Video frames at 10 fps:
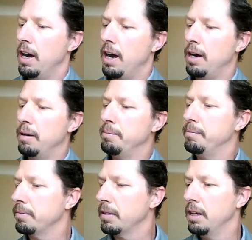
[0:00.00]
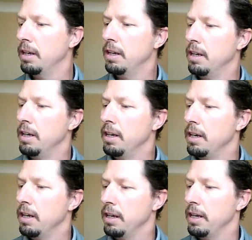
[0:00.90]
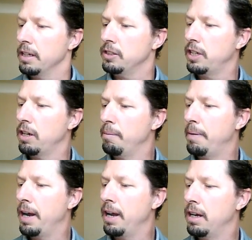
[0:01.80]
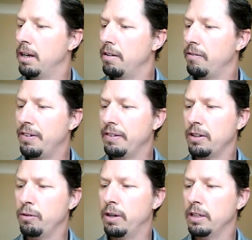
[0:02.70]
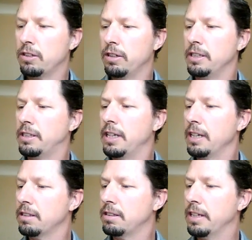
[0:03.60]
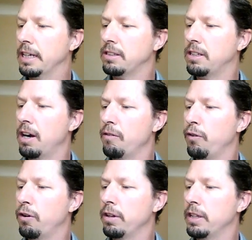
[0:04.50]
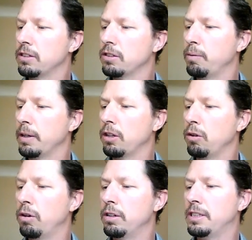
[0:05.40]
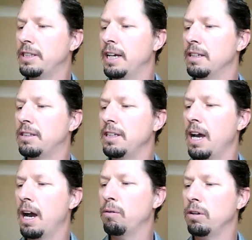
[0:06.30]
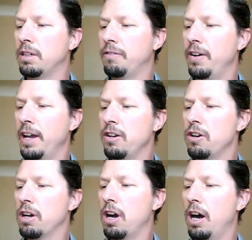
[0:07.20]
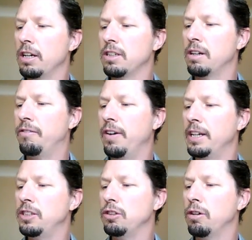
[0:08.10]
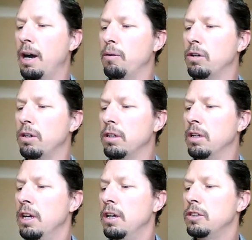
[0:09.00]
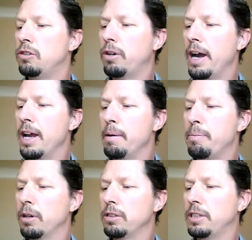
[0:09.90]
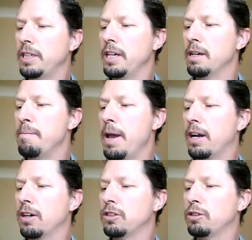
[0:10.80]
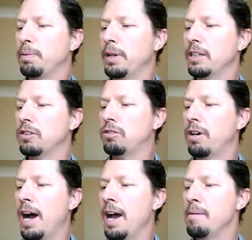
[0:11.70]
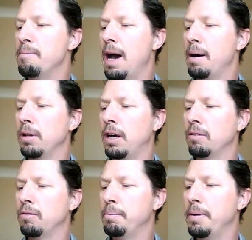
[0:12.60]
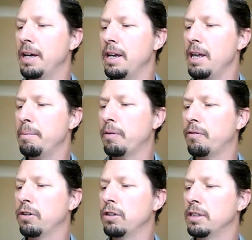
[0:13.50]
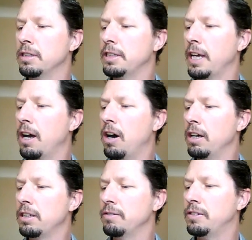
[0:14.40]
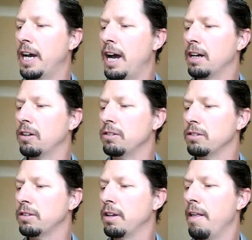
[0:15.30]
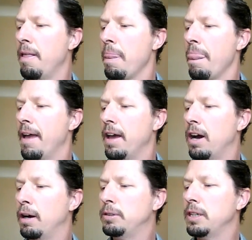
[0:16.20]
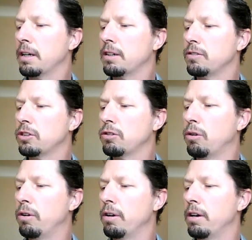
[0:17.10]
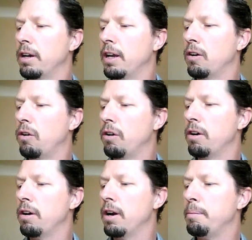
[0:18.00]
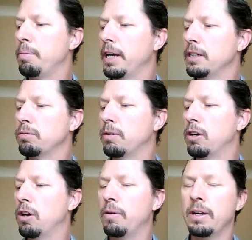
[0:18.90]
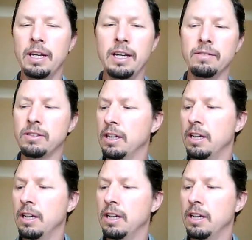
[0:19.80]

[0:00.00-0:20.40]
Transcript: Um, in Jeremiah 51:36 it says, "Therefore this is what the Lord says: See, I will defend your cause and avenge you. I will dry up her sea and make her springs dry. Babylon will be a heap of ruins, a haunt of jackals, an object of scorn and horror, a place where no one lives."